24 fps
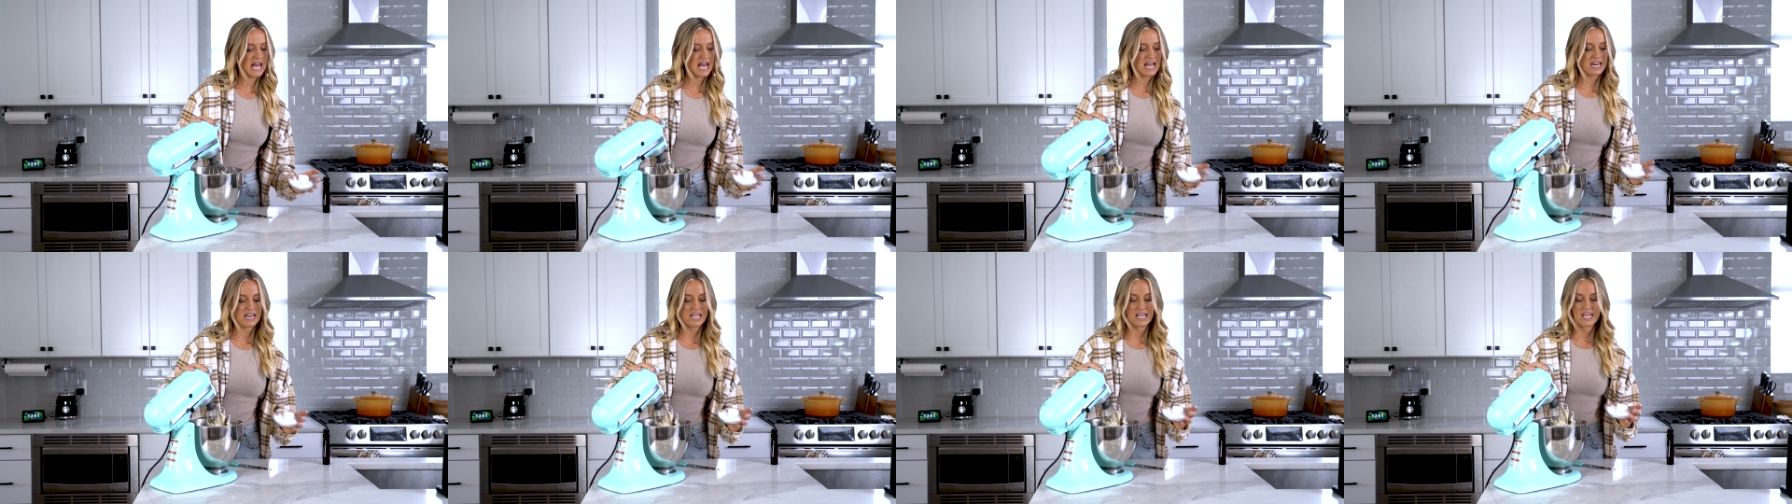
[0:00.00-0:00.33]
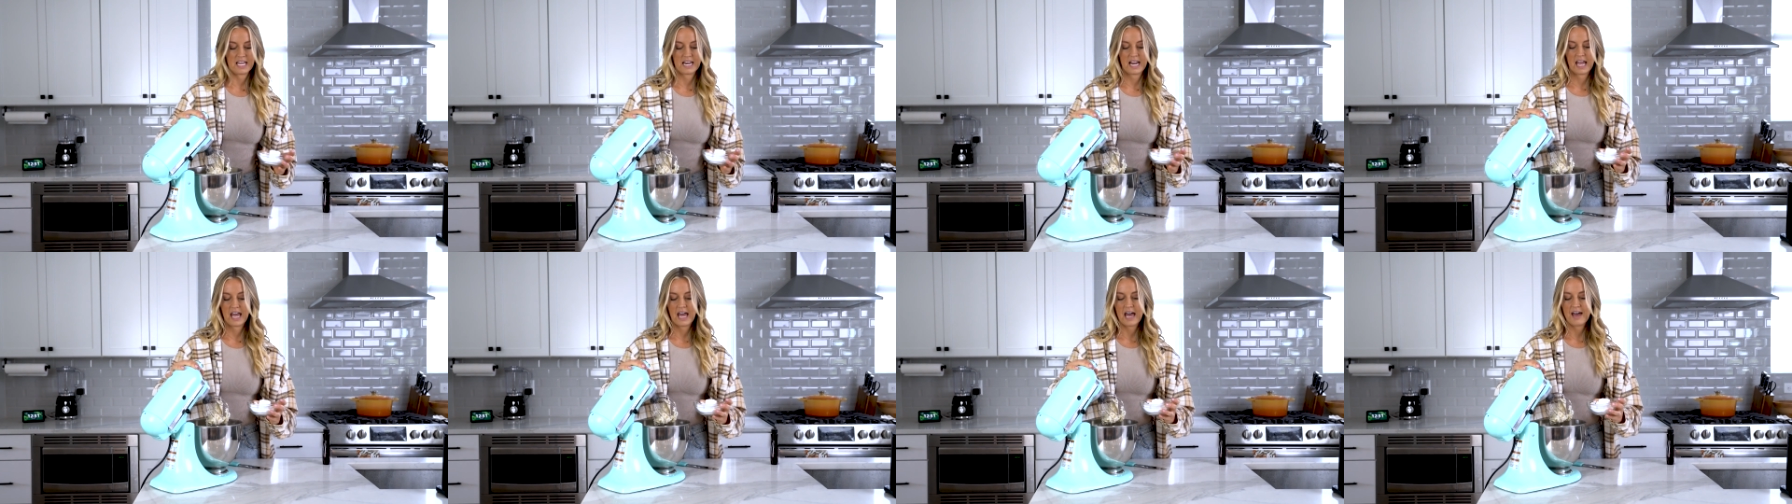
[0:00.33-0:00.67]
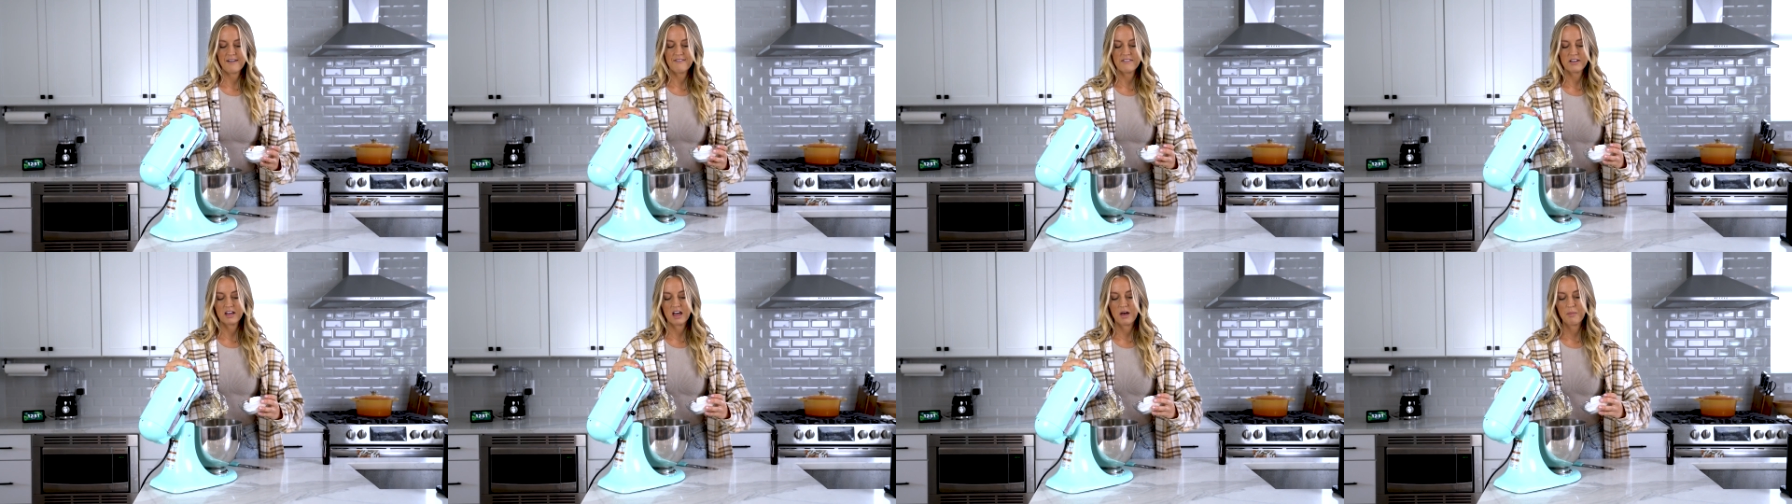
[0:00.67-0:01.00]
add in
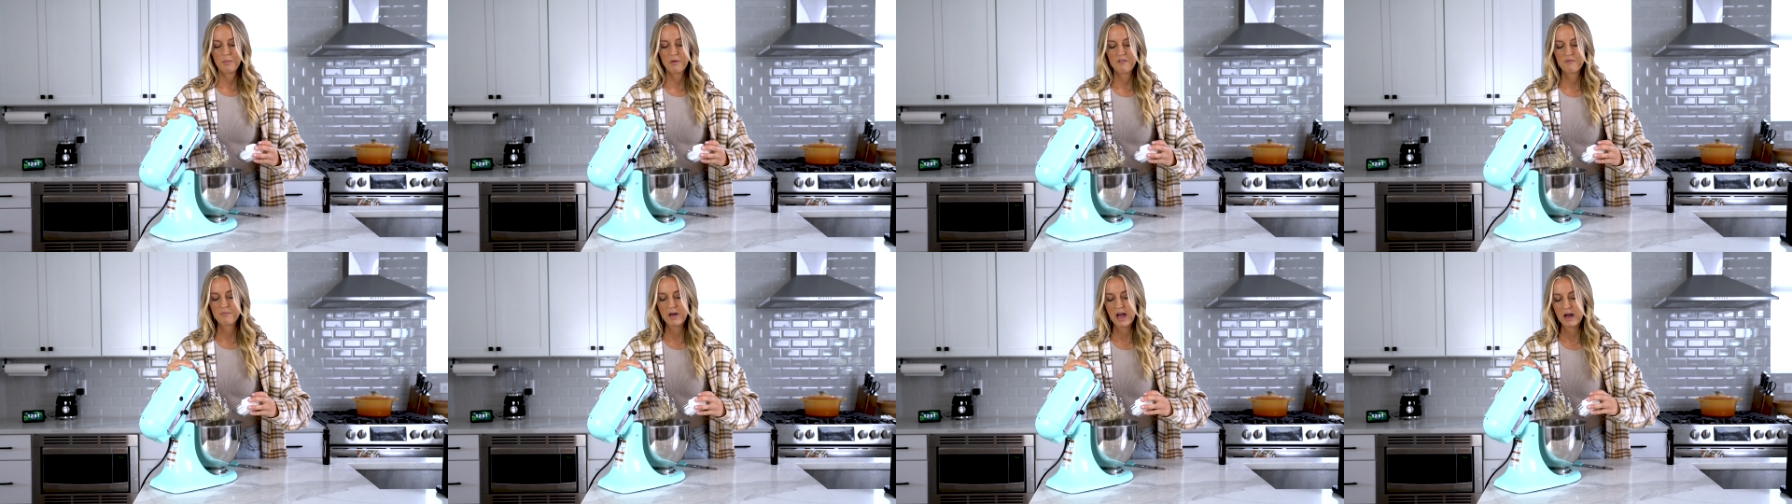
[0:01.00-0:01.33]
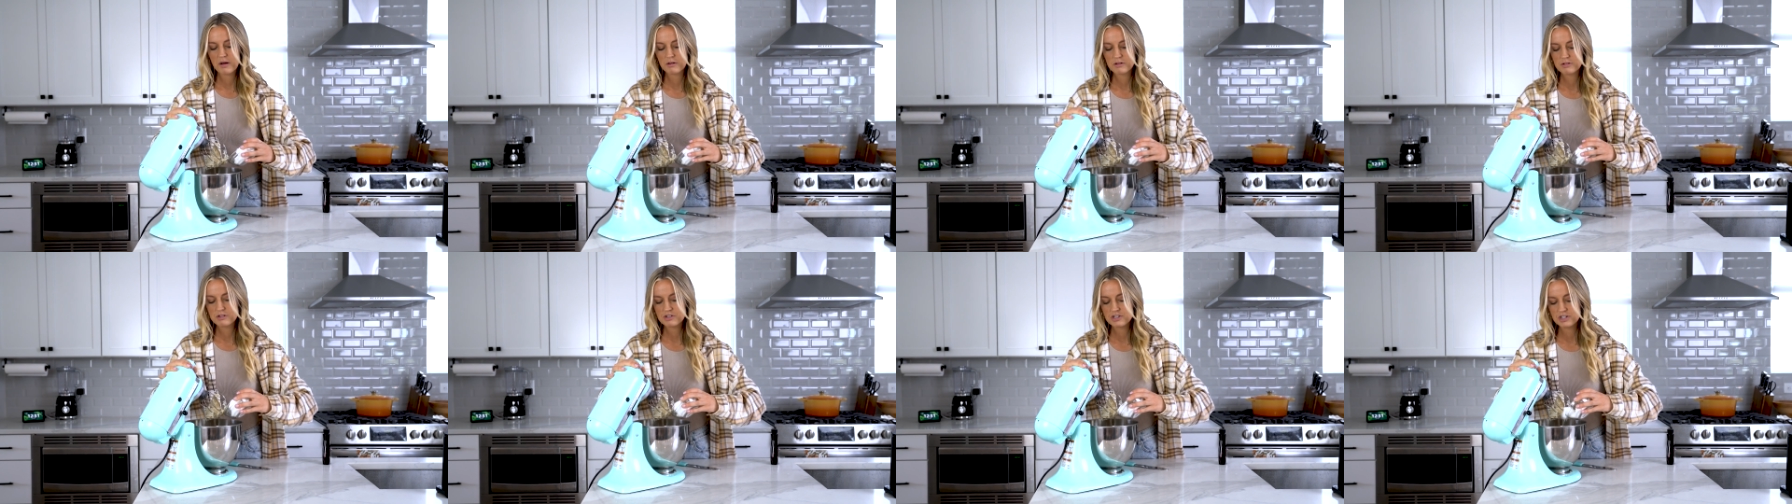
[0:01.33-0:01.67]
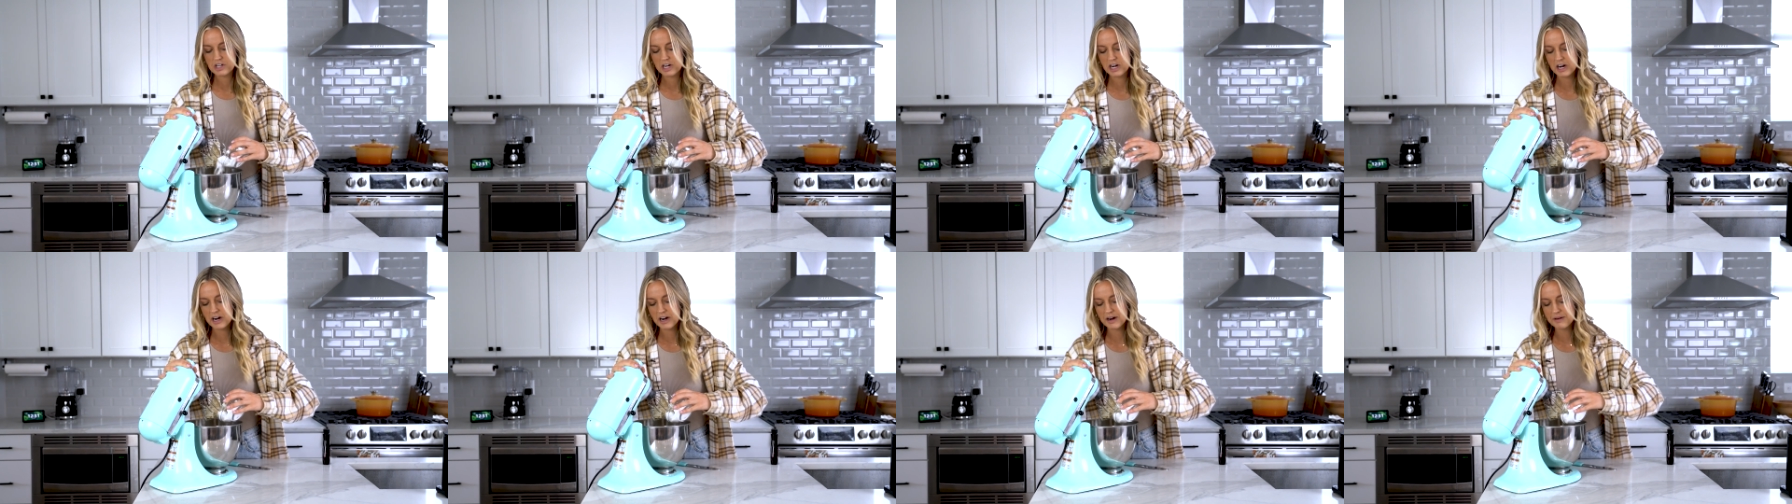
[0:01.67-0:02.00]
half a cup of powdered
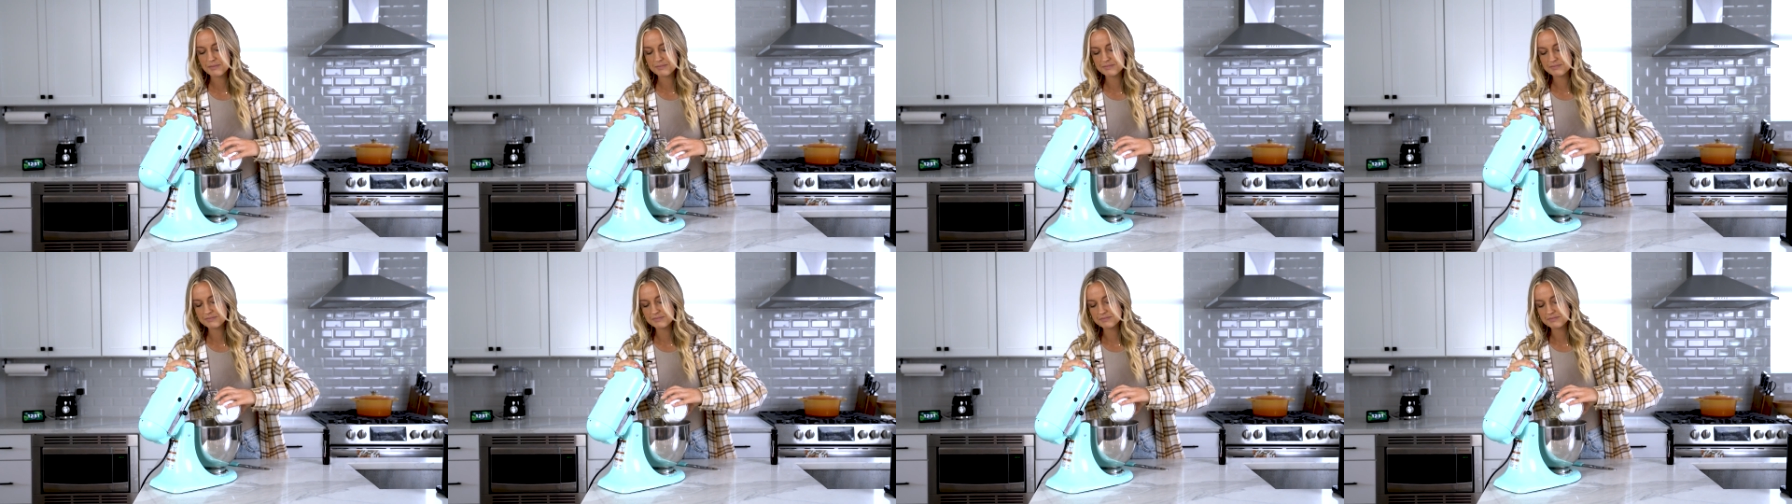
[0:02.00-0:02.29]
sugar.